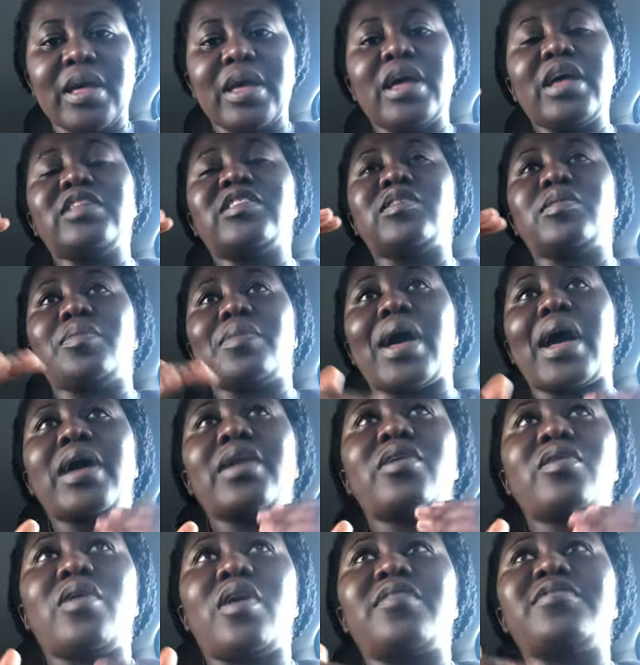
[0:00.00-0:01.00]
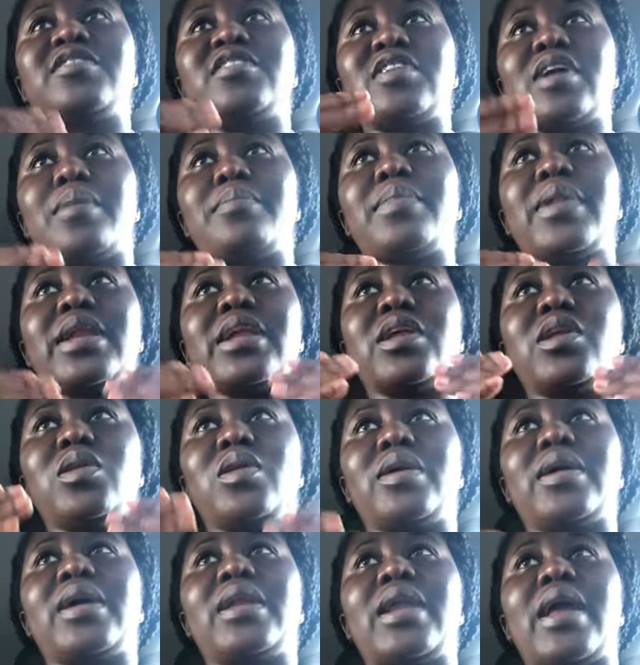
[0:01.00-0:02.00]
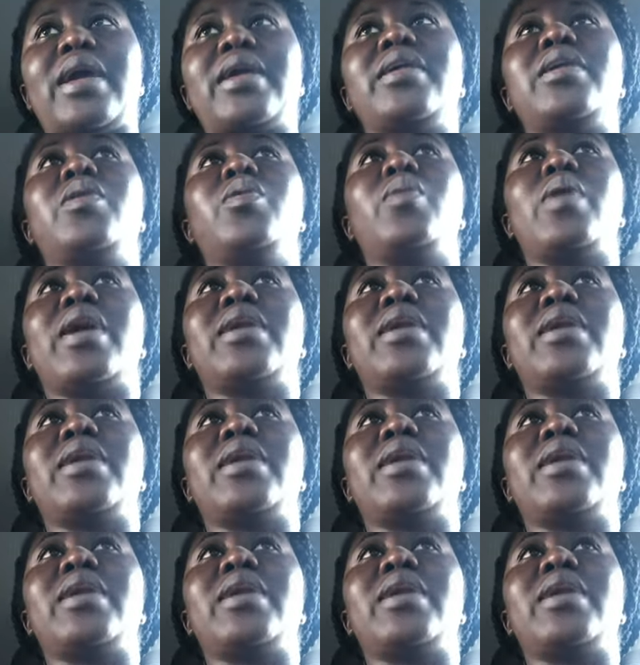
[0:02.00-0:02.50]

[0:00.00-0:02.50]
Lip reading: It's a matter of somebody looking at you